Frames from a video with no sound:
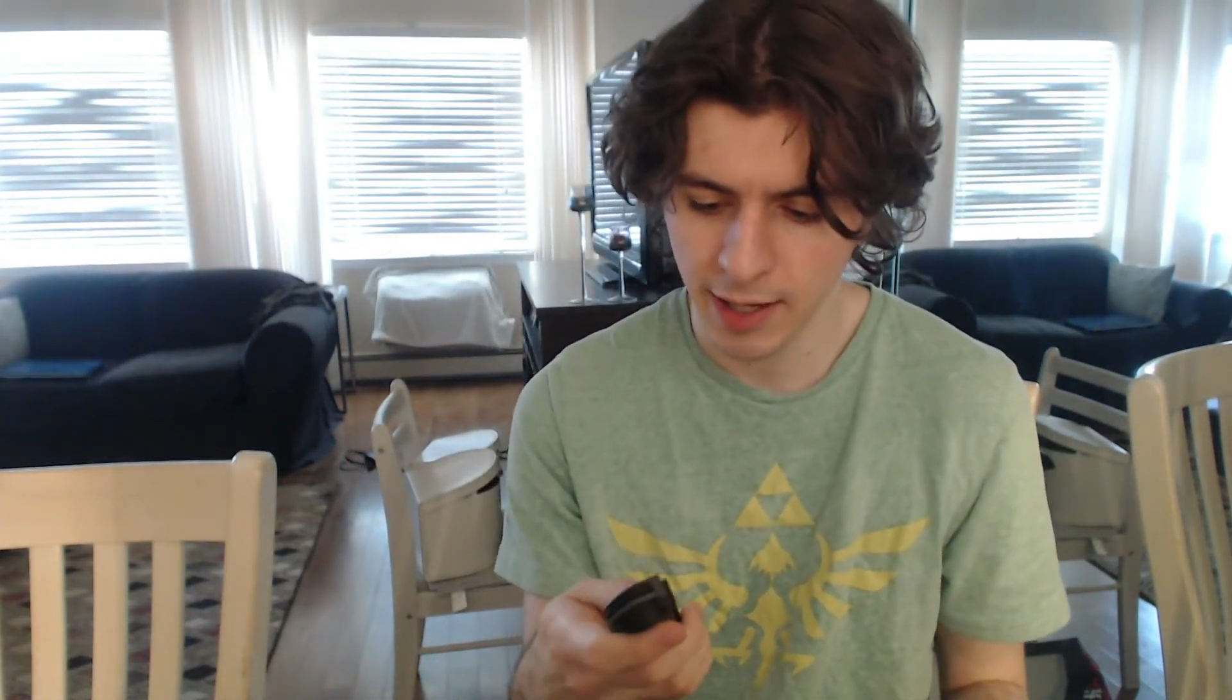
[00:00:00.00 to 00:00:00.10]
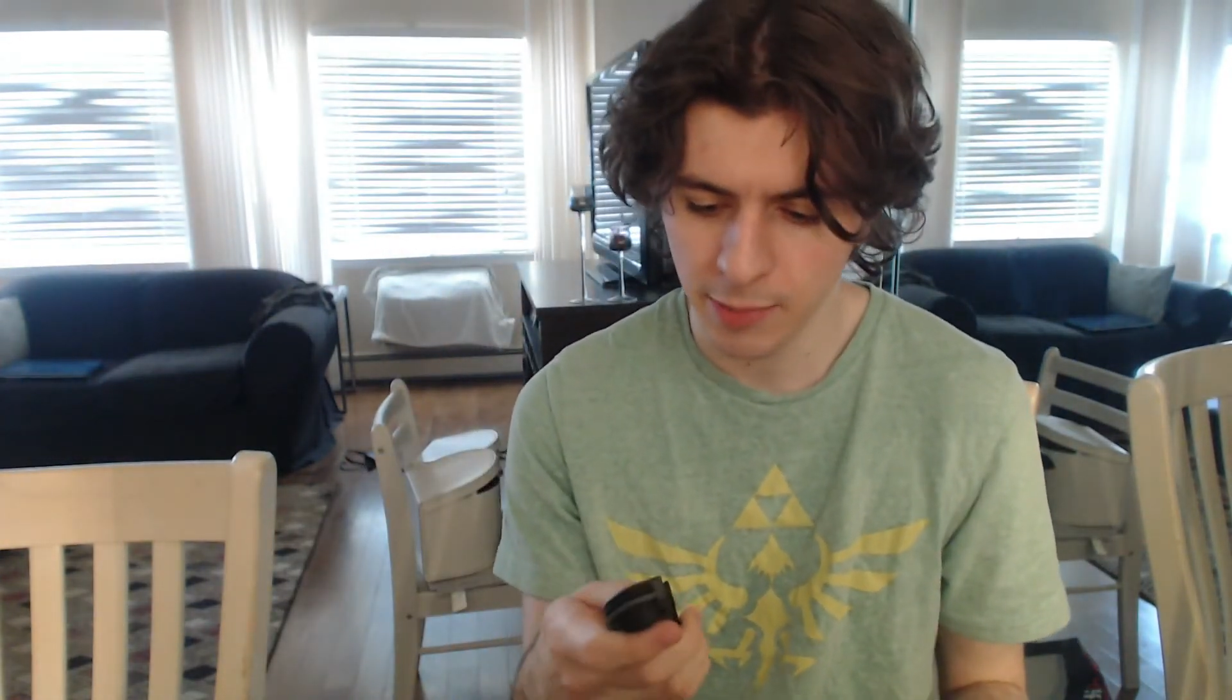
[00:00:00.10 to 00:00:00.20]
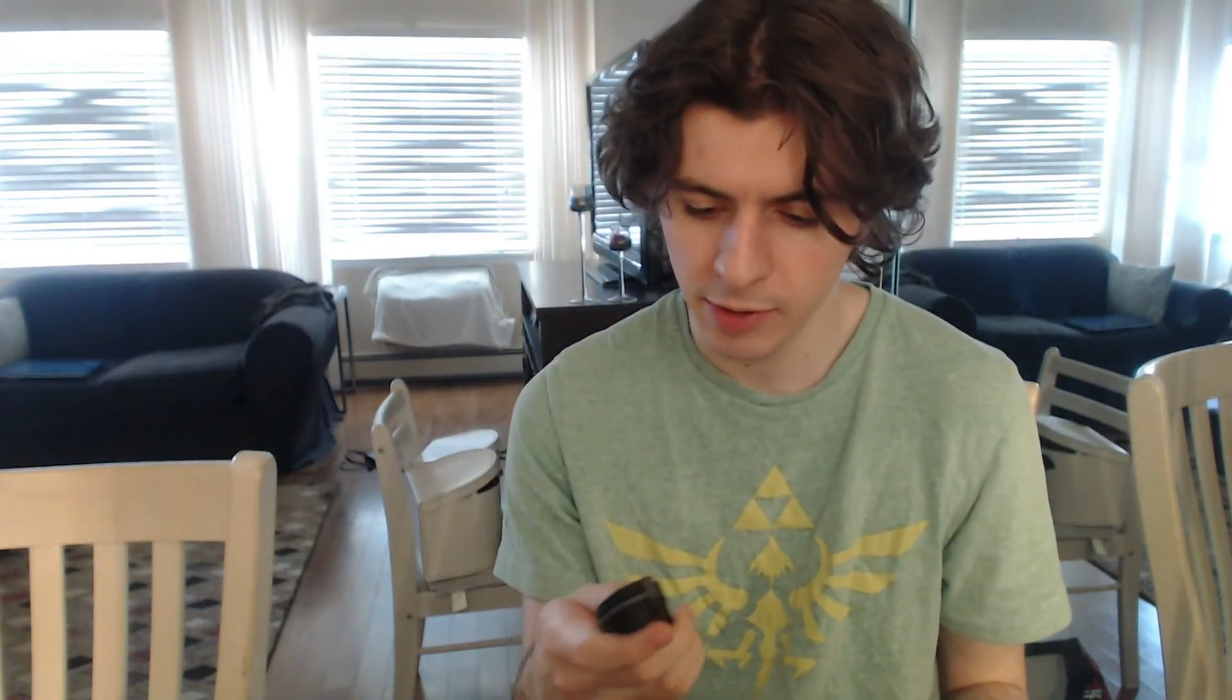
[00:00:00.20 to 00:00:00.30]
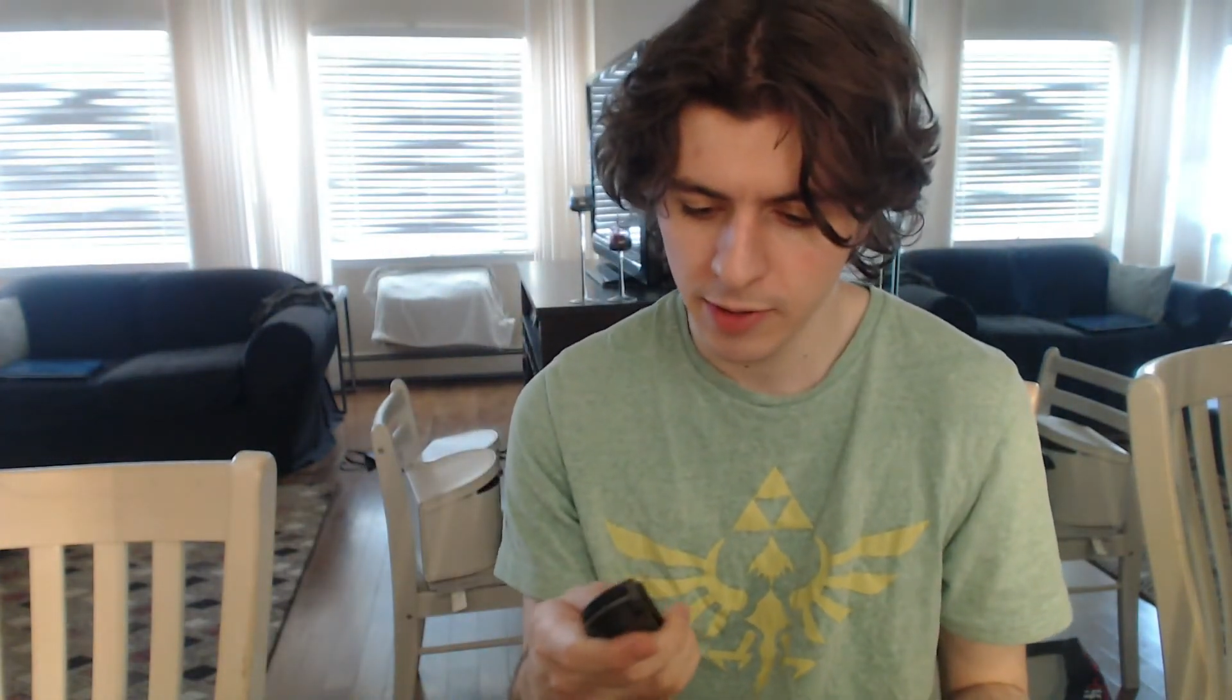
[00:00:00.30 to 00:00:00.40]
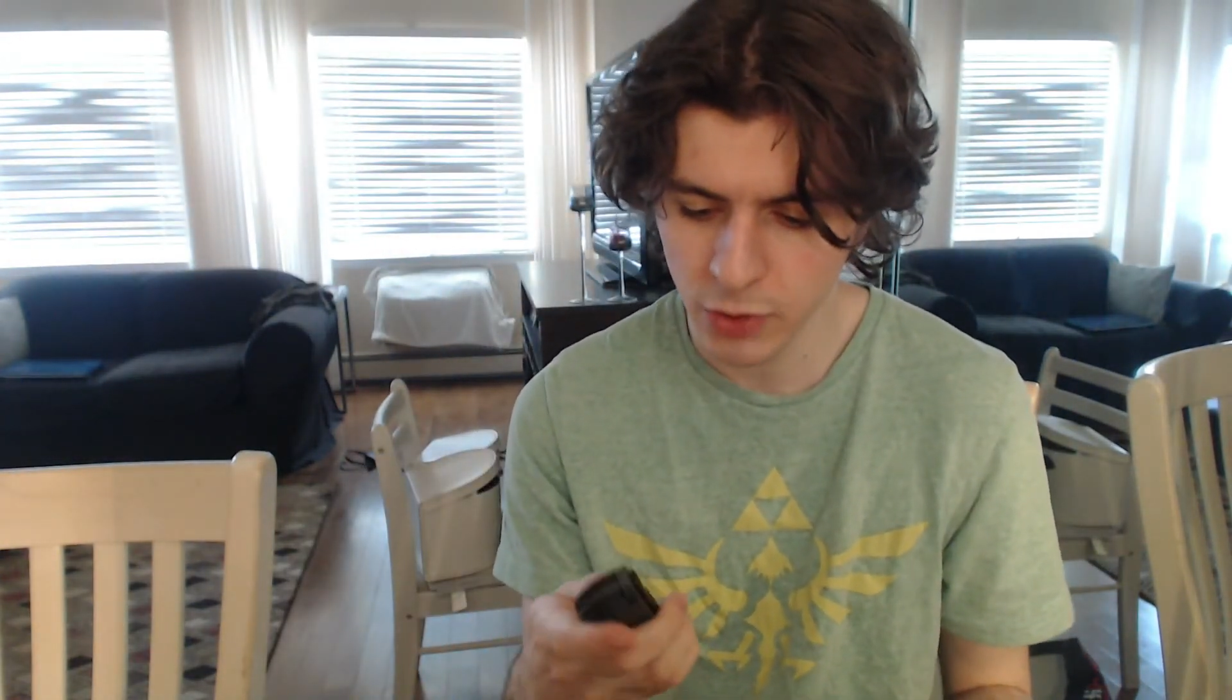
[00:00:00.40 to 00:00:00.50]
I
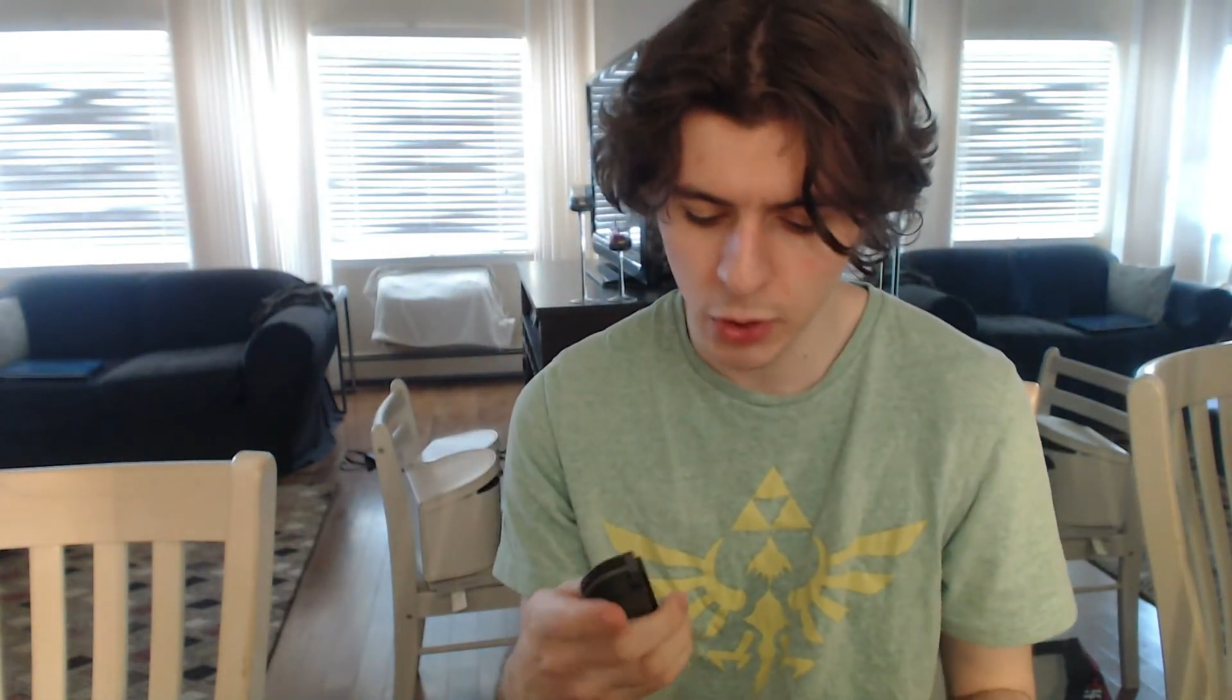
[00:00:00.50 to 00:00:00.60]
believe